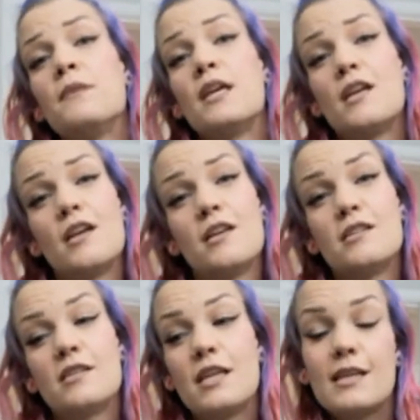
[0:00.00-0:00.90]
it
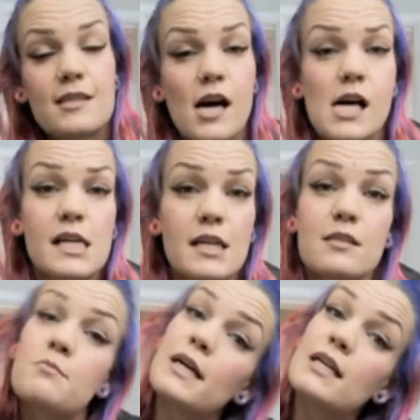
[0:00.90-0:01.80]
is neat and tidy
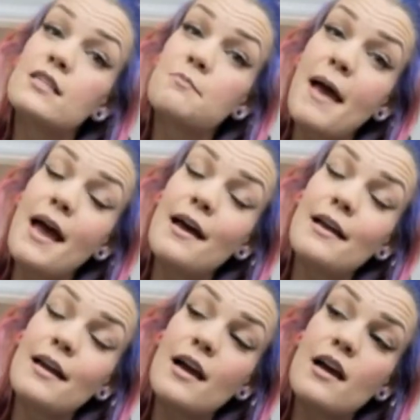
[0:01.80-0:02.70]
and spick and
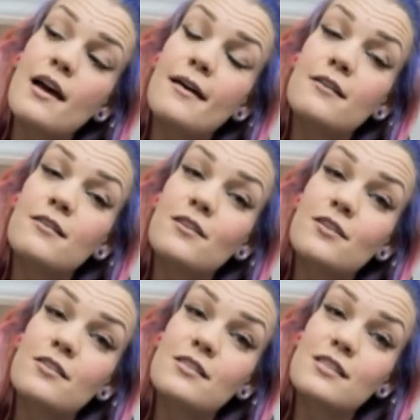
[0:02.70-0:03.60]
span and
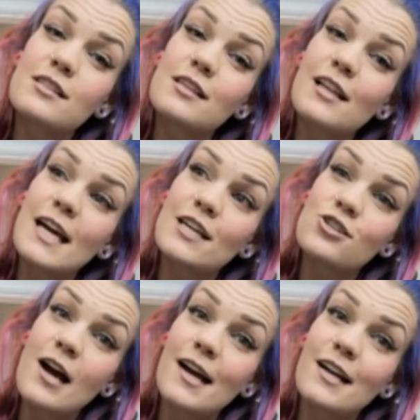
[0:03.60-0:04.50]
looks like a
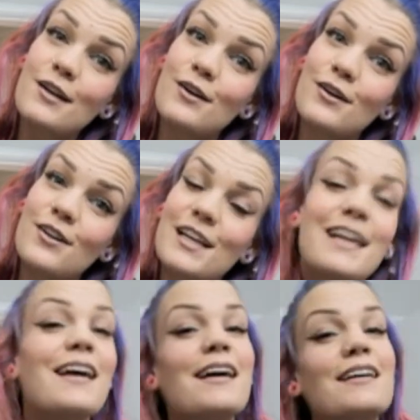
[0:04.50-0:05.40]
shiny girl
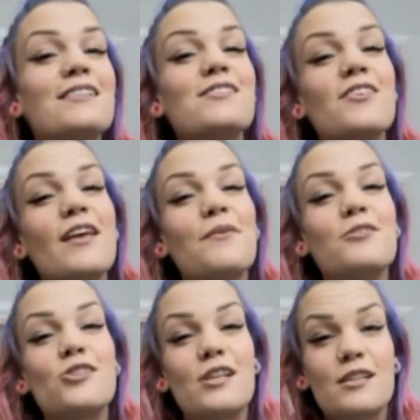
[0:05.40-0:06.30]
again, so that
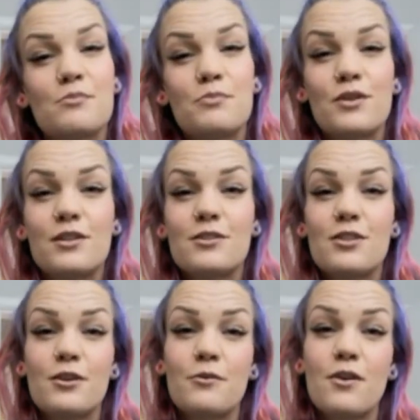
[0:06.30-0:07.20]
when she gets put into
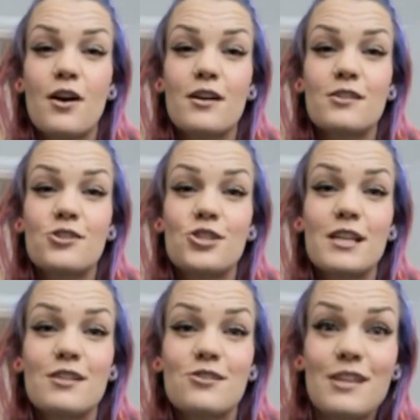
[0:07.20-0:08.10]
the garage, she
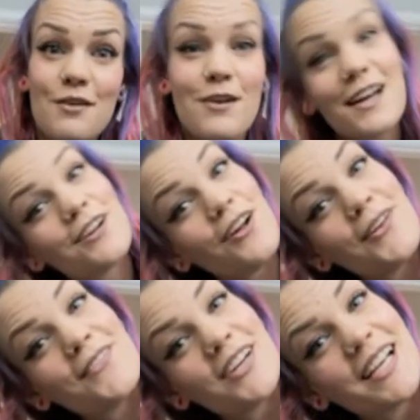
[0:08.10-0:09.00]
can just get wrecked all
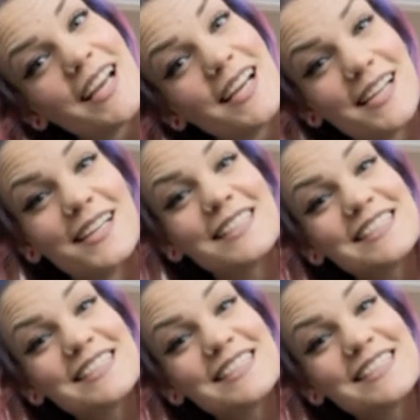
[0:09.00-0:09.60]
over again.